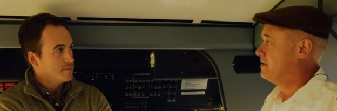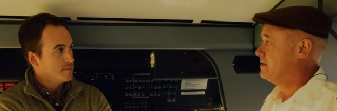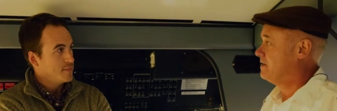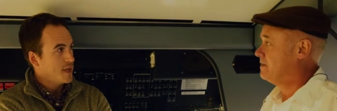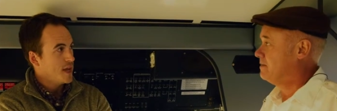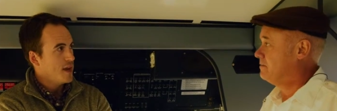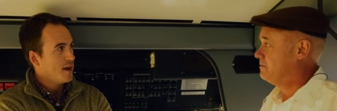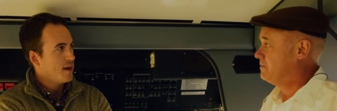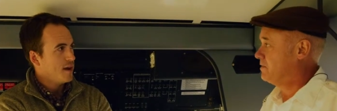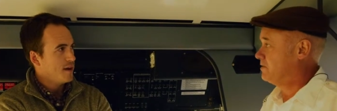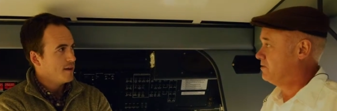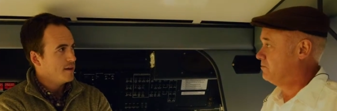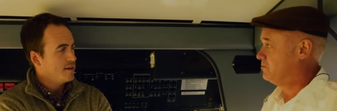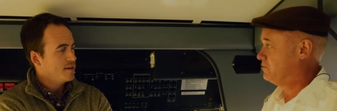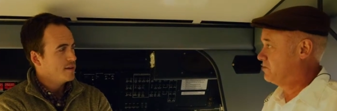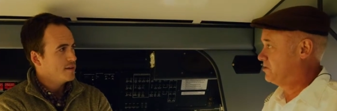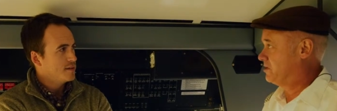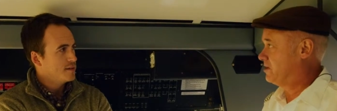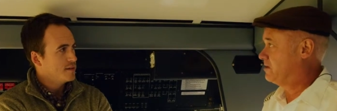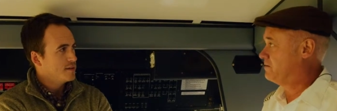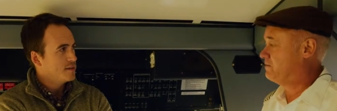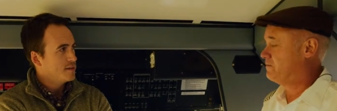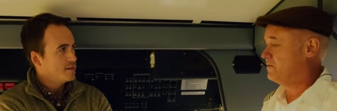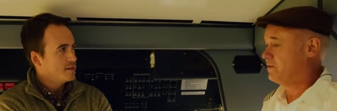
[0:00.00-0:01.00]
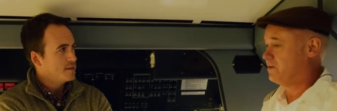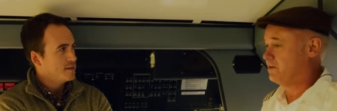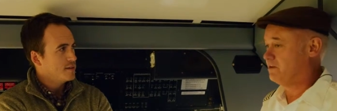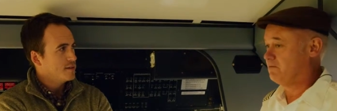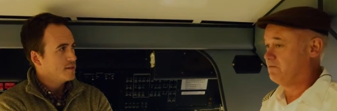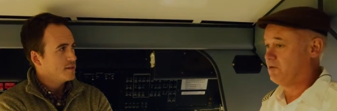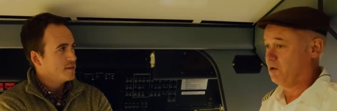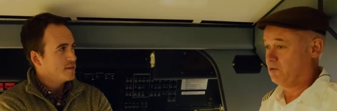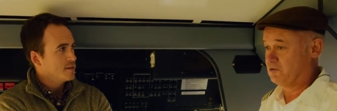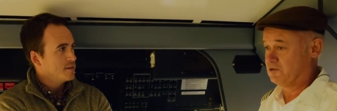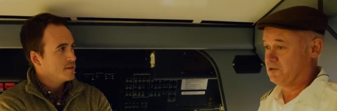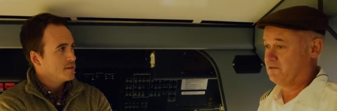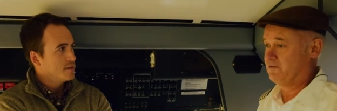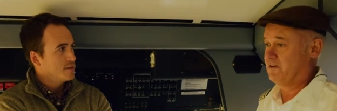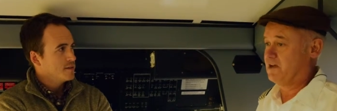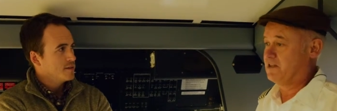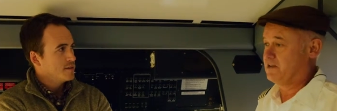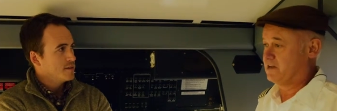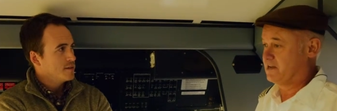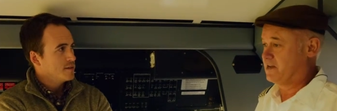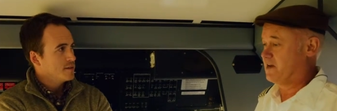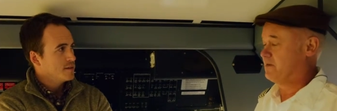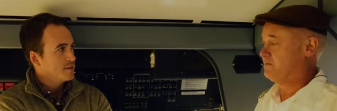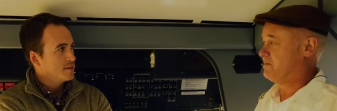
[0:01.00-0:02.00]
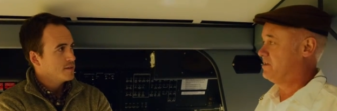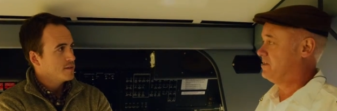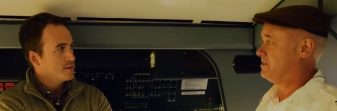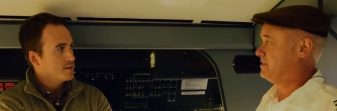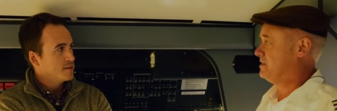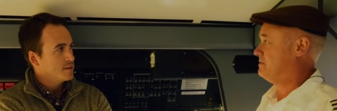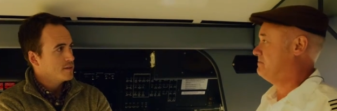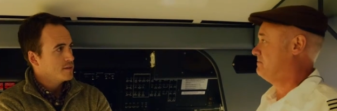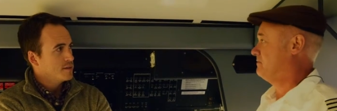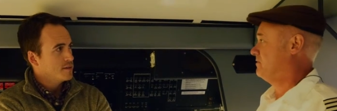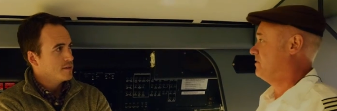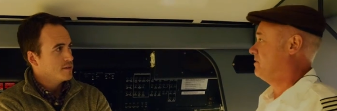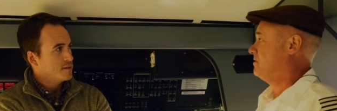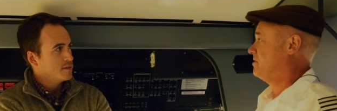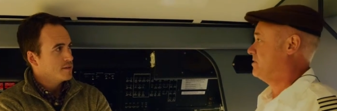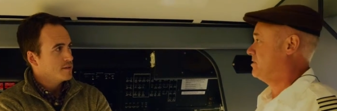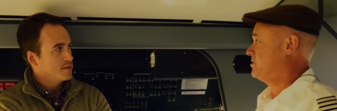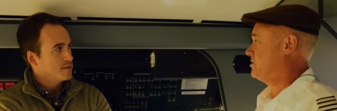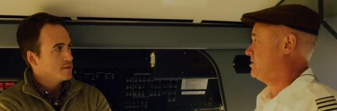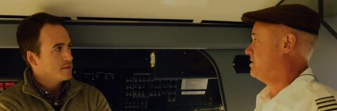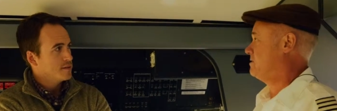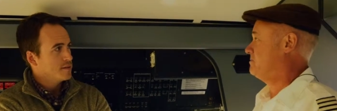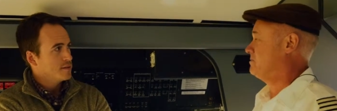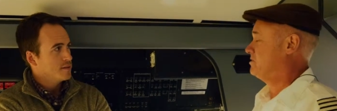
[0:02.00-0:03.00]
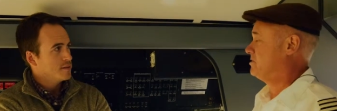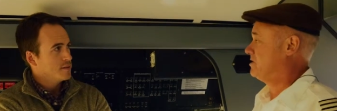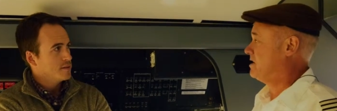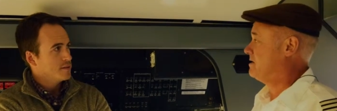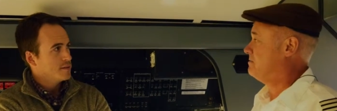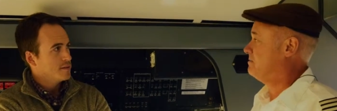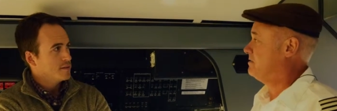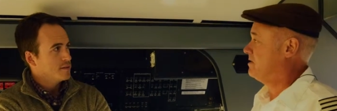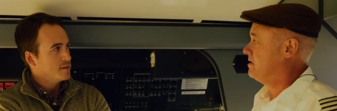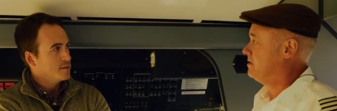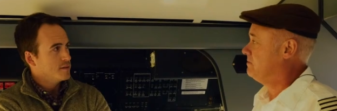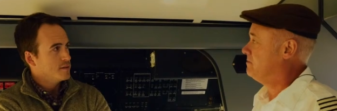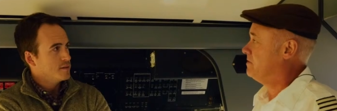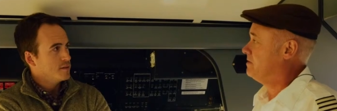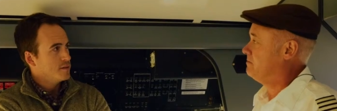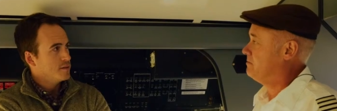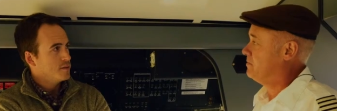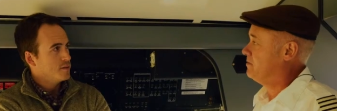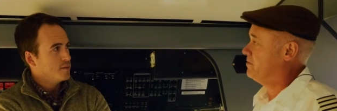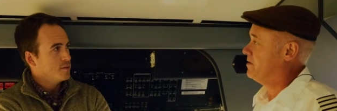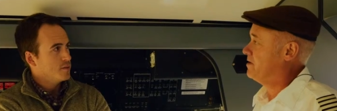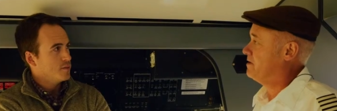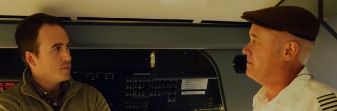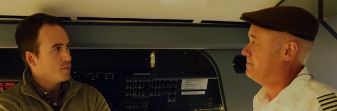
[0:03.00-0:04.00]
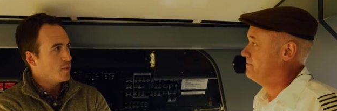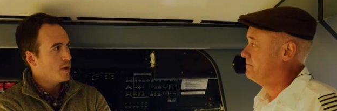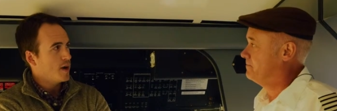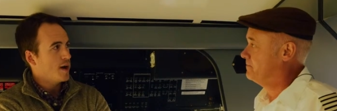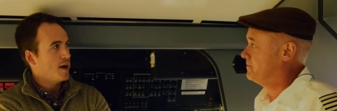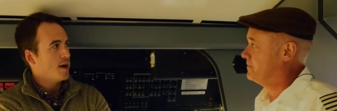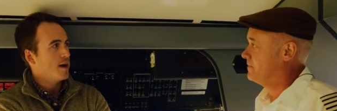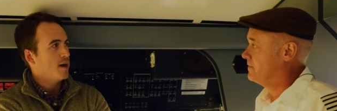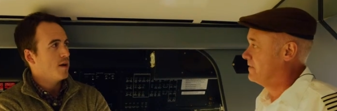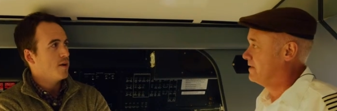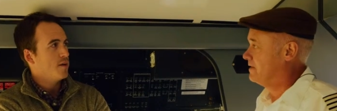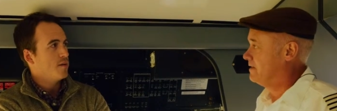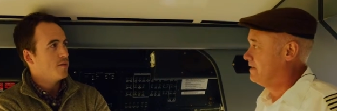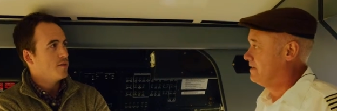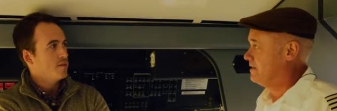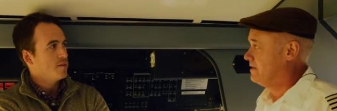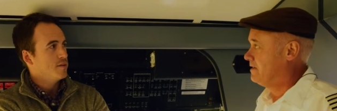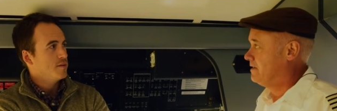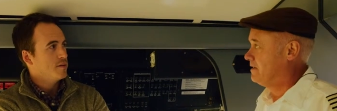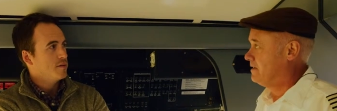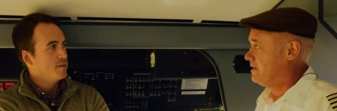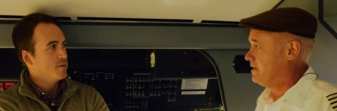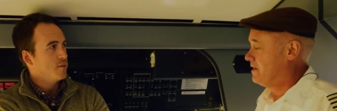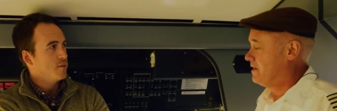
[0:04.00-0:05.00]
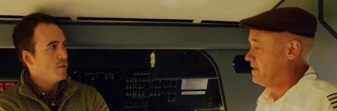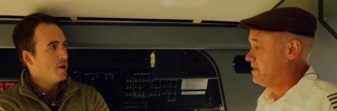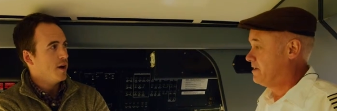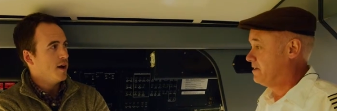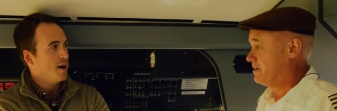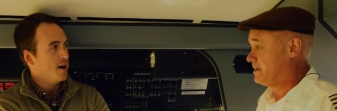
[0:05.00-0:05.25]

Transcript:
Speaker 1: Yeah. But also for lots of other companies, even flying a German Zeppelin at one point. And